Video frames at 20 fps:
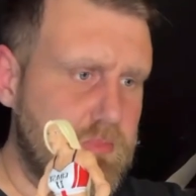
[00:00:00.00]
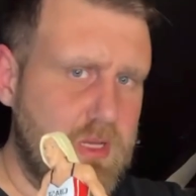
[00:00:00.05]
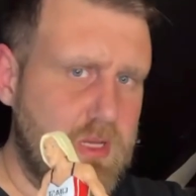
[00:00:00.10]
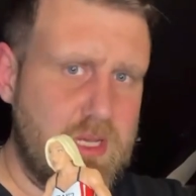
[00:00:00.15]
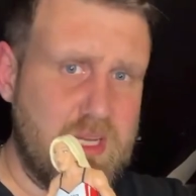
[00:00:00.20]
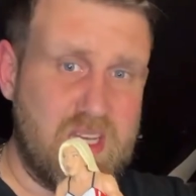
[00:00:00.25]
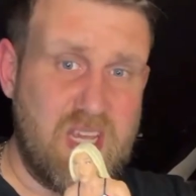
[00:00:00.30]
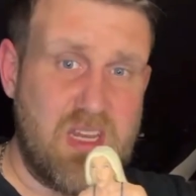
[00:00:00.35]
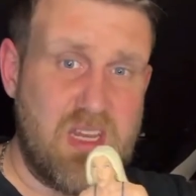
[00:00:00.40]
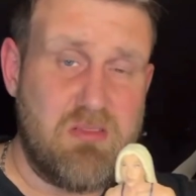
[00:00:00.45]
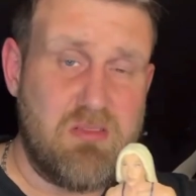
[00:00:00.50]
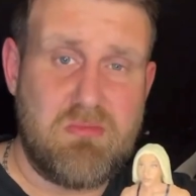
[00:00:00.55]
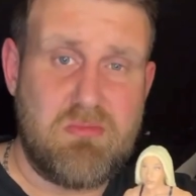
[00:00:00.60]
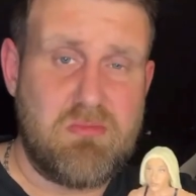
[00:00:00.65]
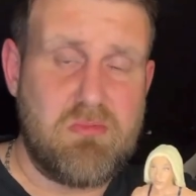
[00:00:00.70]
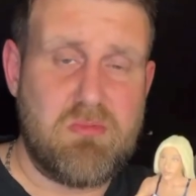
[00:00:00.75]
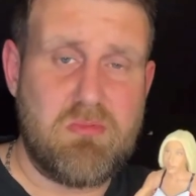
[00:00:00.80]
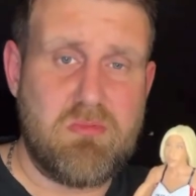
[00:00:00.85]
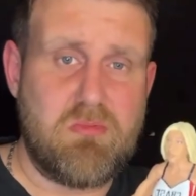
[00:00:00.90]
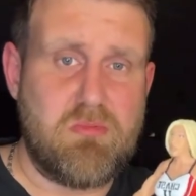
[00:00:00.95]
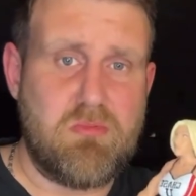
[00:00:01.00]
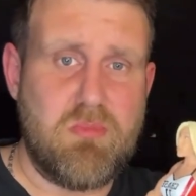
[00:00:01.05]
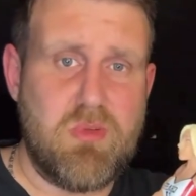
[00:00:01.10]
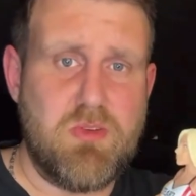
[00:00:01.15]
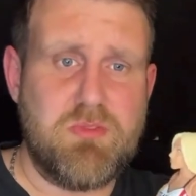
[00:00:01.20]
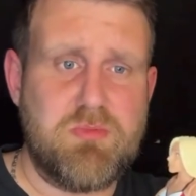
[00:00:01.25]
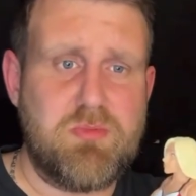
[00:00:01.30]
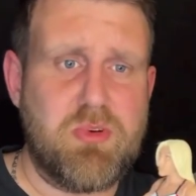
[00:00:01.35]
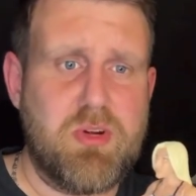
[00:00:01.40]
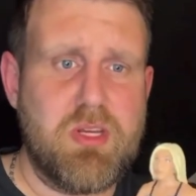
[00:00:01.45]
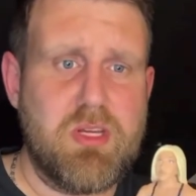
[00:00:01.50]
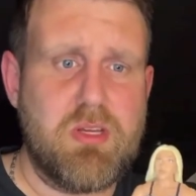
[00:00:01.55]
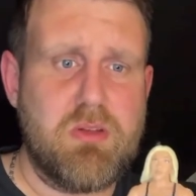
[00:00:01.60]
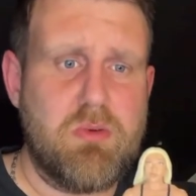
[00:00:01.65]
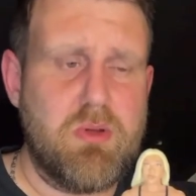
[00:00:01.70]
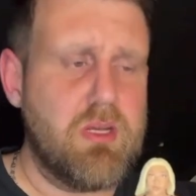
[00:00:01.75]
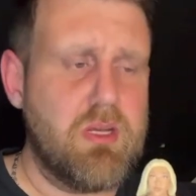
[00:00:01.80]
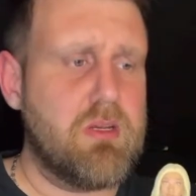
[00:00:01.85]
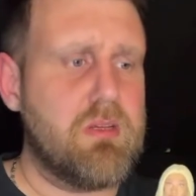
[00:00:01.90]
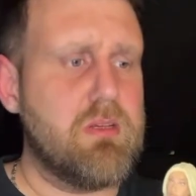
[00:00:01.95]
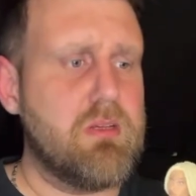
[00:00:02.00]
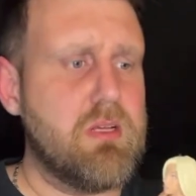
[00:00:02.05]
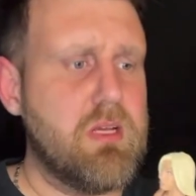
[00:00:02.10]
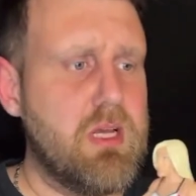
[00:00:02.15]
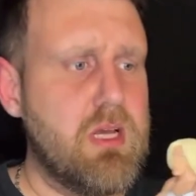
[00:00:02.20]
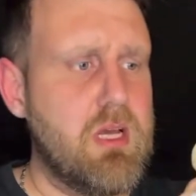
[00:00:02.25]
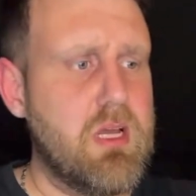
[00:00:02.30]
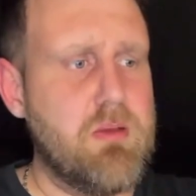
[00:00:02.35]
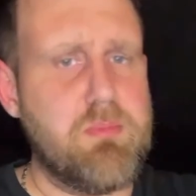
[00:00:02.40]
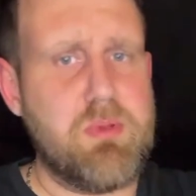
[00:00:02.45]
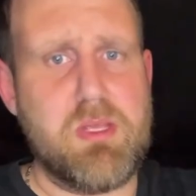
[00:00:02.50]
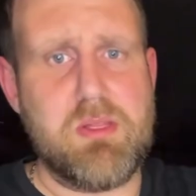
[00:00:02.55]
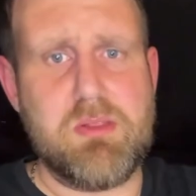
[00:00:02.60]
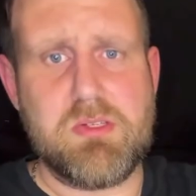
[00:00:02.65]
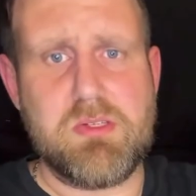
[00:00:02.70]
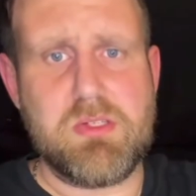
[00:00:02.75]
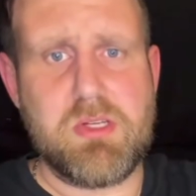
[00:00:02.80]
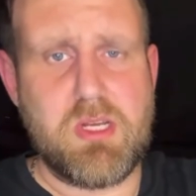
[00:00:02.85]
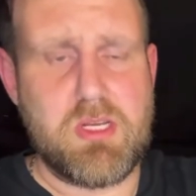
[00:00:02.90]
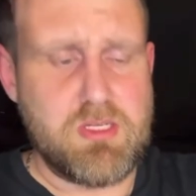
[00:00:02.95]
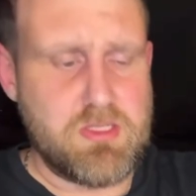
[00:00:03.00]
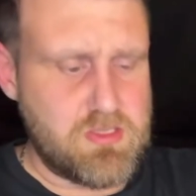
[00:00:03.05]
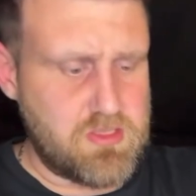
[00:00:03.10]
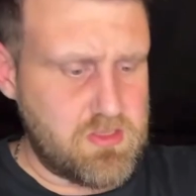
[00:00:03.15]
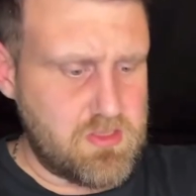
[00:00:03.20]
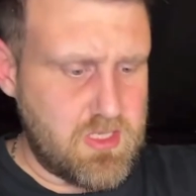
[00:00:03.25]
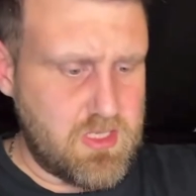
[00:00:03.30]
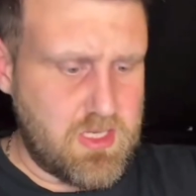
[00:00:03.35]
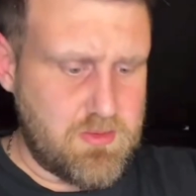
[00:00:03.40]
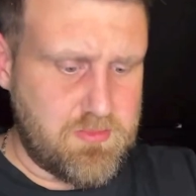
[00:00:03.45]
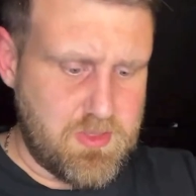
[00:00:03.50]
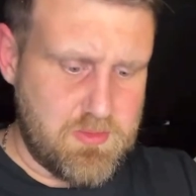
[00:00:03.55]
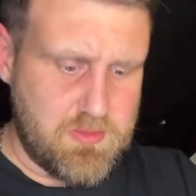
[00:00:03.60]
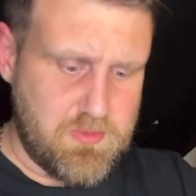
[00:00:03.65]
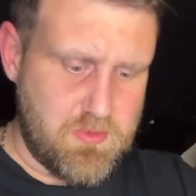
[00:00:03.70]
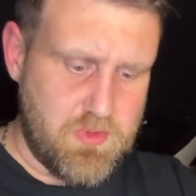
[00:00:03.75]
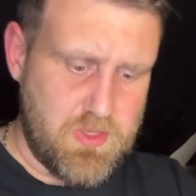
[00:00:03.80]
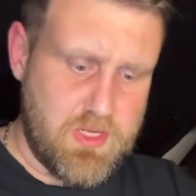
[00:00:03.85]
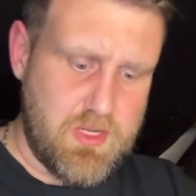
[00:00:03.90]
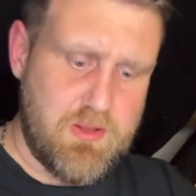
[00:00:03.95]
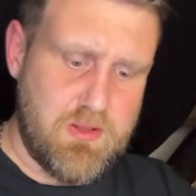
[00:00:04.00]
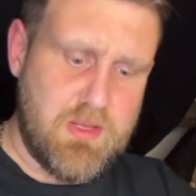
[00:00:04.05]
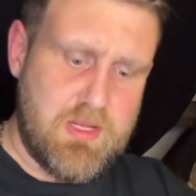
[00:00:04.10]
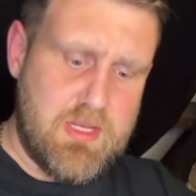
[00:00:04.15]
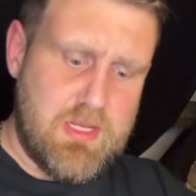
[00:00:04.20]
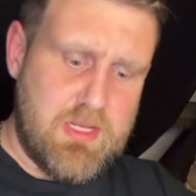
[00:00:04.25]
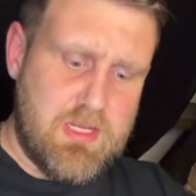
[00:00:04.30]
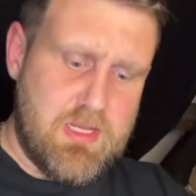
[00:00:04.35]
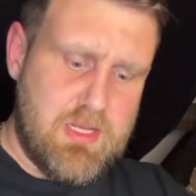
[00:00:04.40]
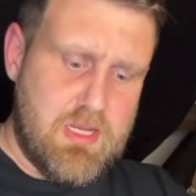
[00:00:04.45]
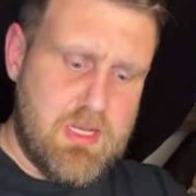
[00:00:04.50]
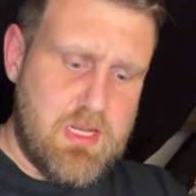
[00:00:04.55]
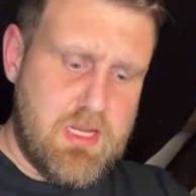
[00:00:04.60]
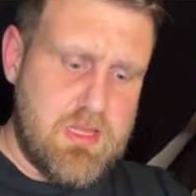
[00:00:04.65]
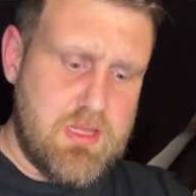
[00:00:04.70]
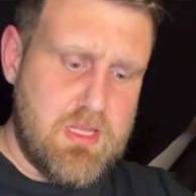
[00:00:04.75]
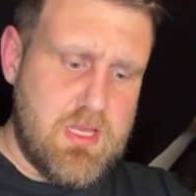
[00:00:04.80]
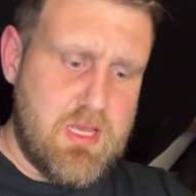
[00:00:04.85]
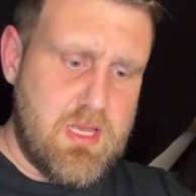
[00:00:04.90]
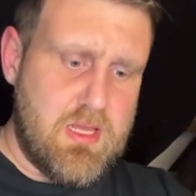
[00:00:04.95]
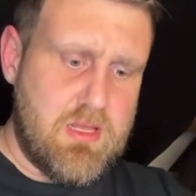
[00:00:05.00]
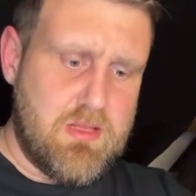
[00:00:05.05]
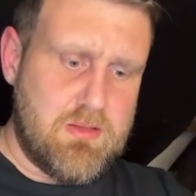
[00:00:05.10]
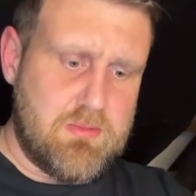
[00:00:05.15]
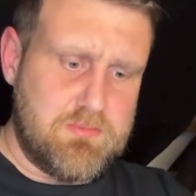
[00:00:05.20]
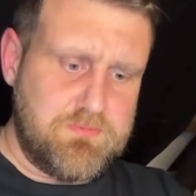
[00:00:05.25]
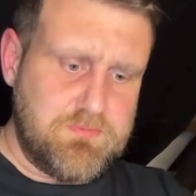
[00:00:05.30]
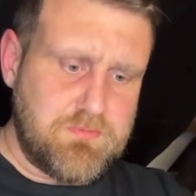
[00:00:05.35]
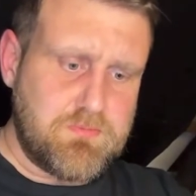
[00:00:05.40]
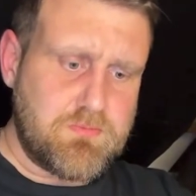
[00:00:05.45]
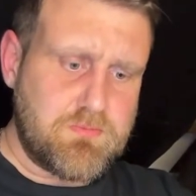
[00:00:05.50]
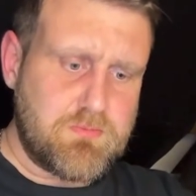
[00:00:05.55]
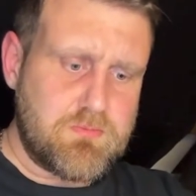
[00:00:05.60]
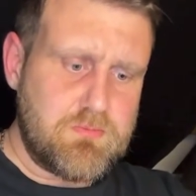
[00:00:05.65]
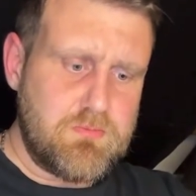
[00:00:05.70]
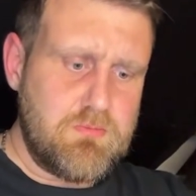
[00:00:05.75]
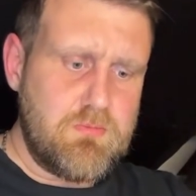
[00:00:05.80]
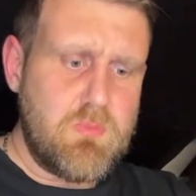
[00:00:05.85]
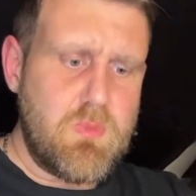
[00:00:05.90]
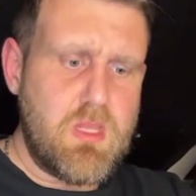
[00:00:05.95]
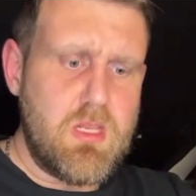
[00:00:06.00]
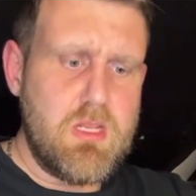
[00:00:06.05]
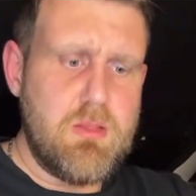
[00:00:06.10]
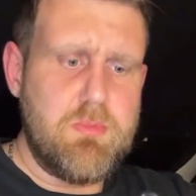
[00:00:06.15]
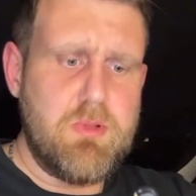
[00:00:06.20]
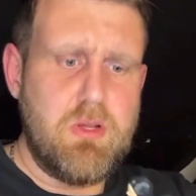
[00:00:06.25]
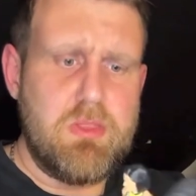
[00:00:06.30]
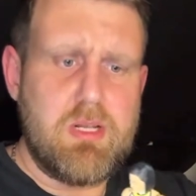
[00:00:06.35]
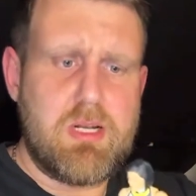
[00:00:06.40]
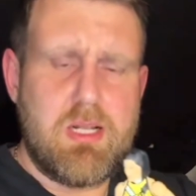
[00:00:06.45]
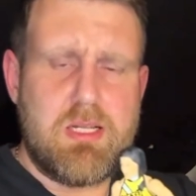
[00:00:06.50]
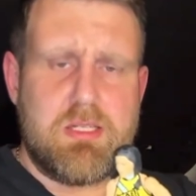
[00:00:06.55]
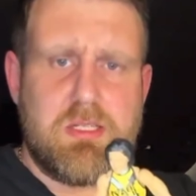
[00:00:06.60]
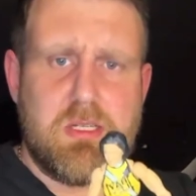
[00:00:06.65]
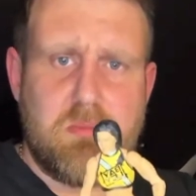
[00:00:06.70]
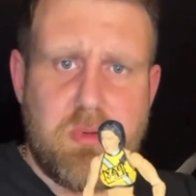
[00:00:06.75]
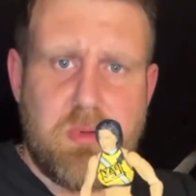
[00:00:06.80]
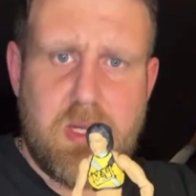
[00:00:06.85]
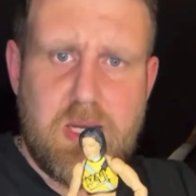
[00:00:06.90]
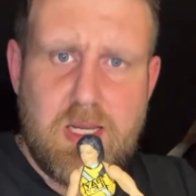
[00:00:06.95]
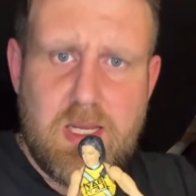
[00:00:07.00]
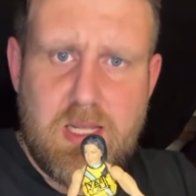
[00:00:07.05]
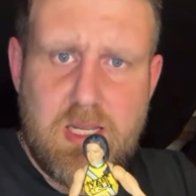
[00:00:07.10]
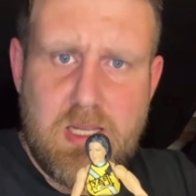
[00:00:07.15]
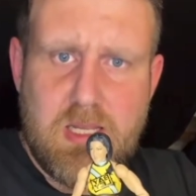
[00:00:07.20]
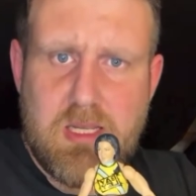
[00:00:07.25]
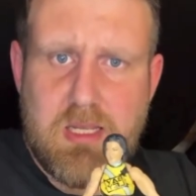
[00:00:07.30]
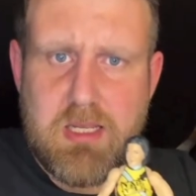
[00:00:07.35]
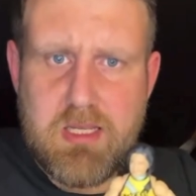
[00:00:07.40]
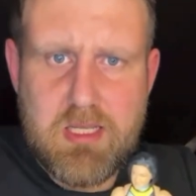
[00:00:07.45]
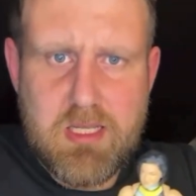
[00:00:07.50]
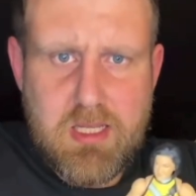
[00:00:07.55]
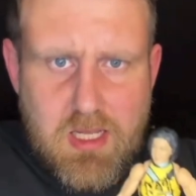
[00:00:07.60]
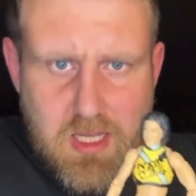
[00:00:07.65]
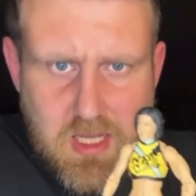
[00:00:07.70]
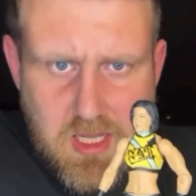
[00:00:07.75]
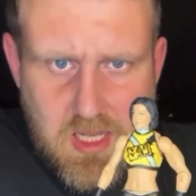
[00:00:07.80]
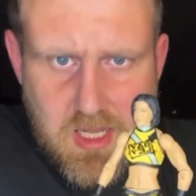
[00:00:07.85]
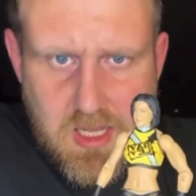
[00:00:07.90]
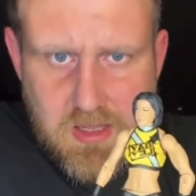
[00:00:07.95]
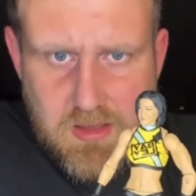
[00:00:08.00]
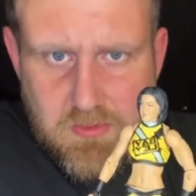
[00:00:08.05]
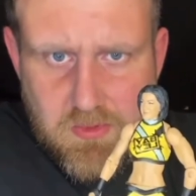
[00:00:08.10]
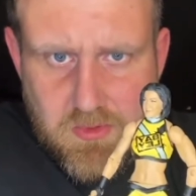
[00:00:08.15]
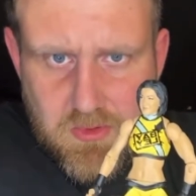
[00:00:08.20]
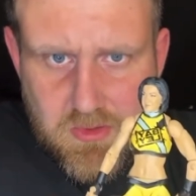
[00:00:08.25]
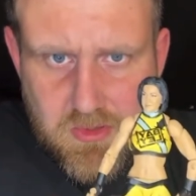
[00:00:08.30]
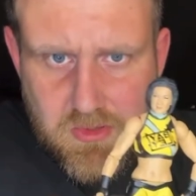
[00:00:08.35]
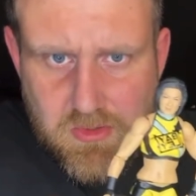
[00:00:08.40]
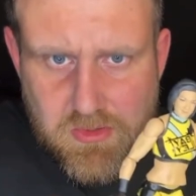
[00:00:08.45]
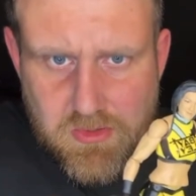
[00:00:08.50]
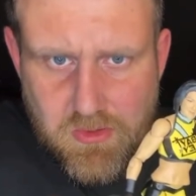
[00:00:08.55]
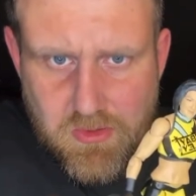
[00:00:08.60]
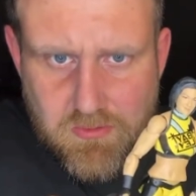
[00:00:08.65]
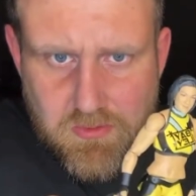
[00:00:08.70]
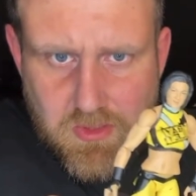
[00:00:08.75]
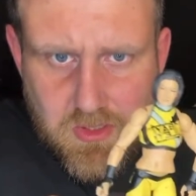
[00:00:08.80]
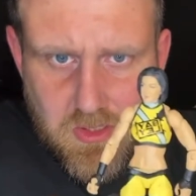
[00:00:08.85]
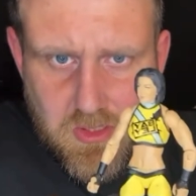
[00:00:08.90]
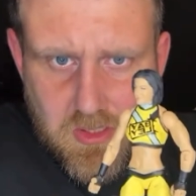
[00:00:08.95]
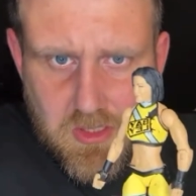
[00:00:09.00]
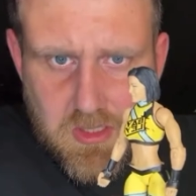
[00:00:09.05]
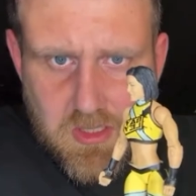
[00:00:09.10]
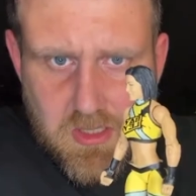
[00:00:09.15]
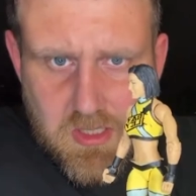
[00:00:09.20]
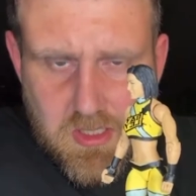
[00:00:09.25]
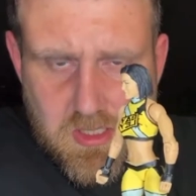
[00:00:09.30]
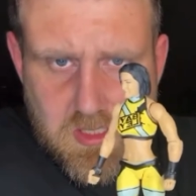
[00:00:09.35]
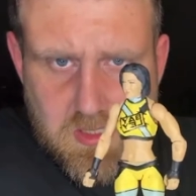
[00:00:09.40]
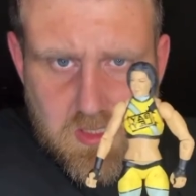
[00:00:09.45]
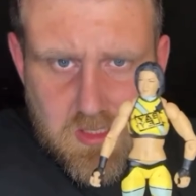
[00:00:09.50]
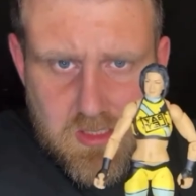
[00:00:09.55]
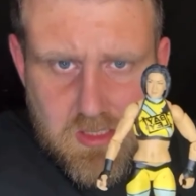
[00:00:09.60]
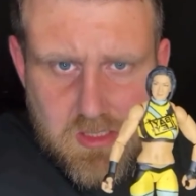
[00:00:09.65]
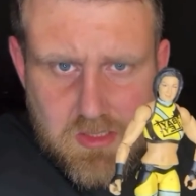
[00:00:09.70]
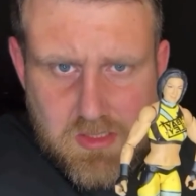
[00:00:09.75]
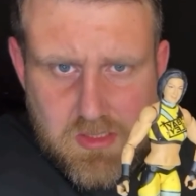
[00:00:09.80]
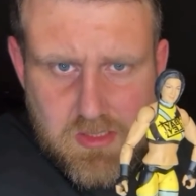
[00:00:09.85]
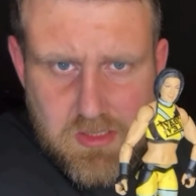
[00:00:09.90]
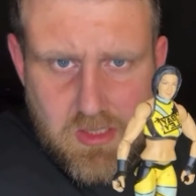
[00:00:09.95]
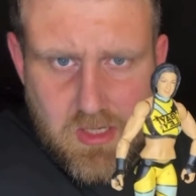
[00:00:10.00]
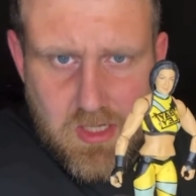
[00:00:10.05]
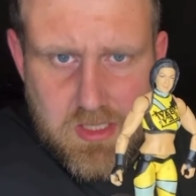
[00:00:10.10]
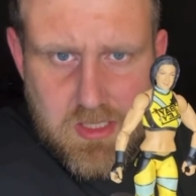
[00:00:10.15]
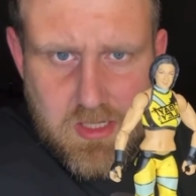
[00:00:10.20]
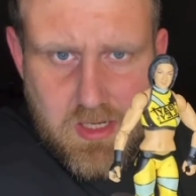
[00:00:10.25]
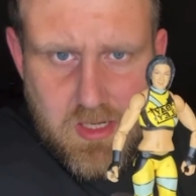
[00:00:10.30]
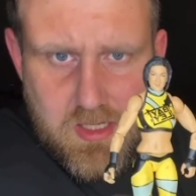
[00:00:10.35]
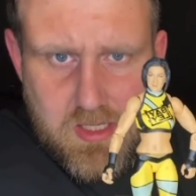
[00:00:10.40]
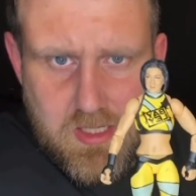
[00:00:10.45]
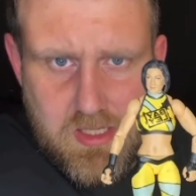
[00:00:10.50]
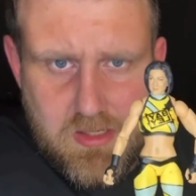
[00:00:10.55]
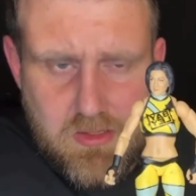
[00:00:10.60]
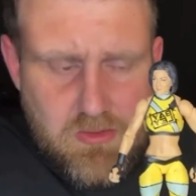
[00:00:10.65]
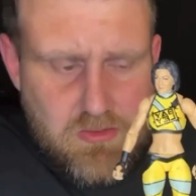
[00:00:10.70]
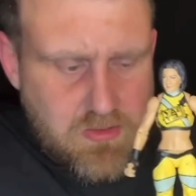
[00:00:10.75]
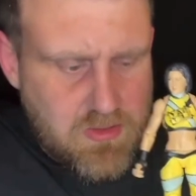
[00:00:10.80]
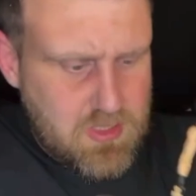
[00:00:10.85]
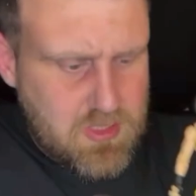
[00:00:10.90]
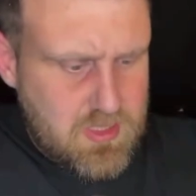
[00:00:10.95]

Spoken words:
Again, moves pretty quick. Being the chase, people want it in there. And we got the classic Bailey, or new sort of look, just as she started going heel.